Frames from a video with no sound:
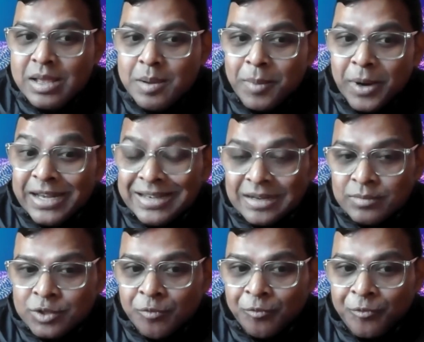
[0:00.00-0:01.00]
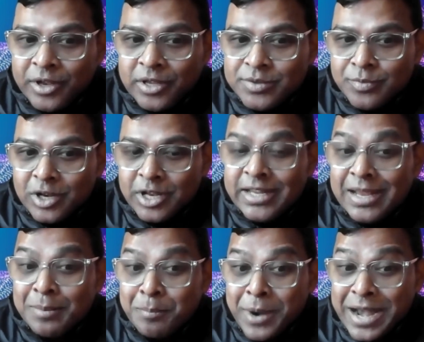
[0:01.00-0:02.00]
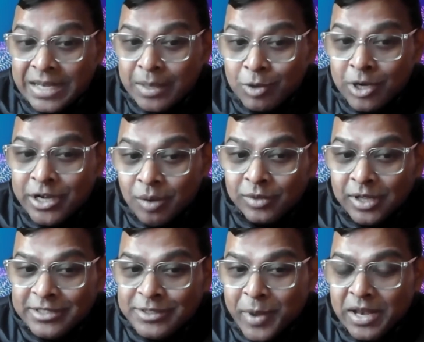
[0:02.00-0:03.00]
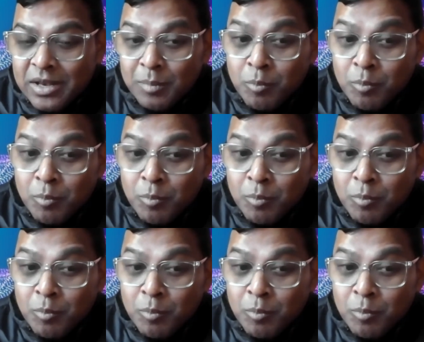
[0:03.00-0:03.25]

But in terms of visibility and predictability of that spend,